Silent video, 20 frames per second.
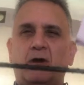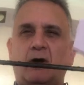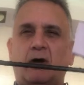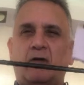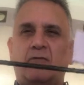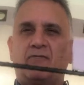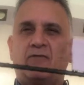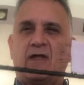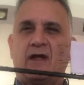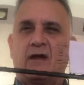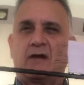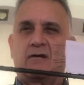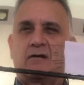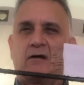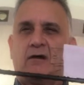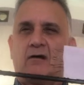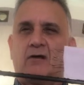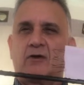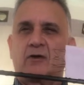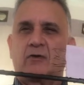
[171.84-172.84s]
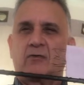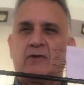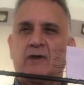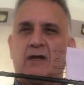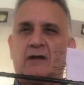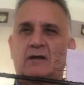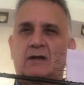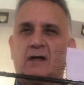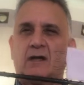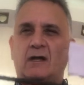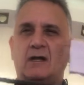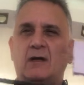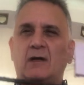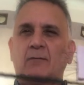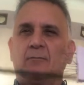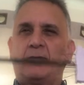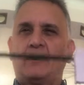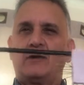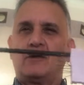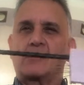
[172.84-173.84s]
of that concrete,
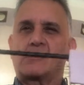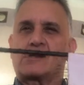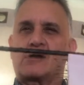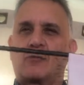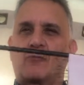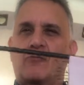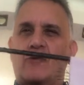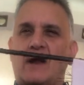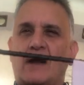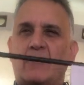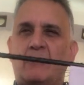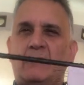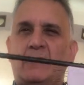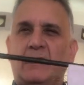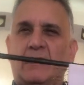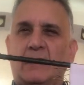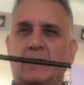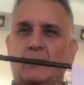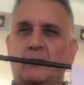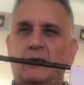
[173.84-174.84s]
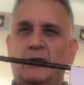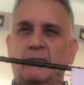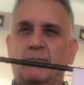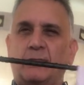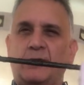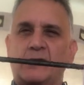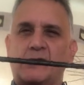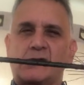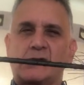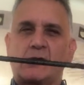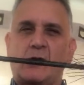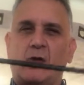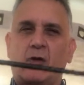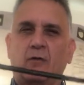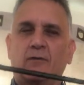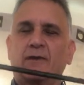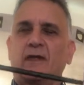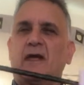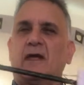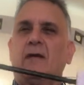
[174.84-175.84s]
but you're surrounding it with
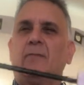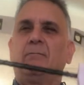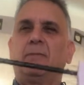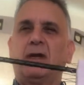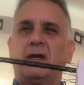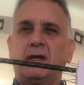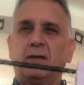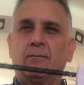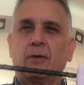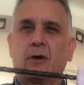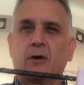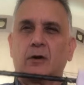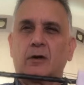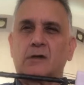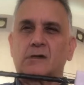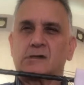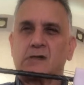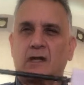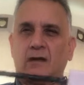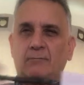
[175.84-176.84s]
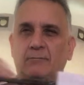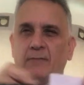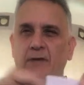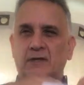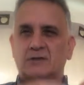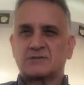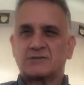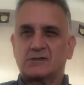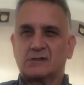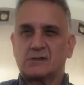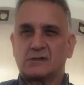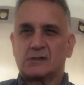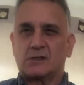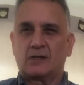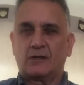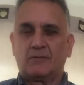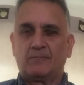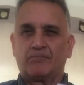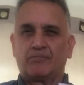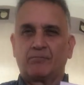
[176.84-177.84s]
basalt and mini bars and meshes,
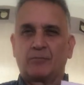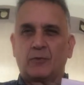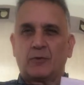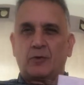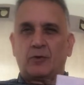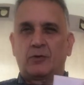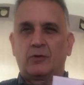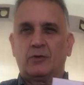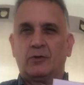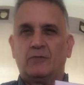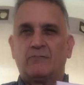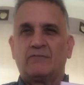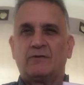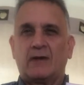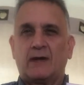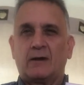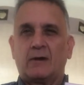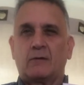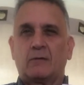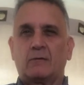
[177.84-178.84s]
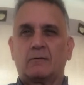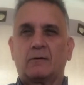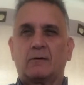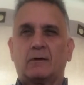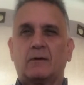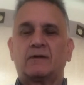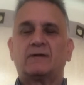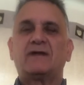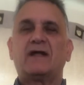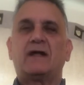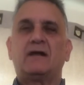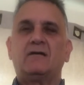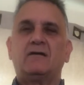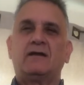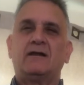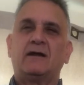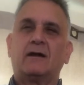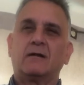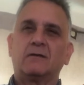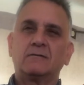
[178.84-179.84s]
you've now attained
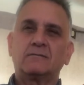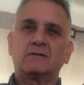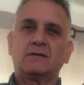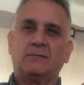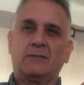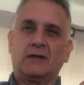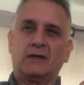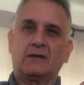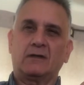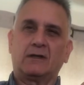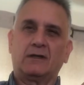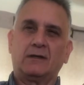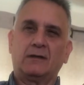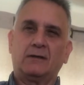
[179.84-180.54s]
the ultimate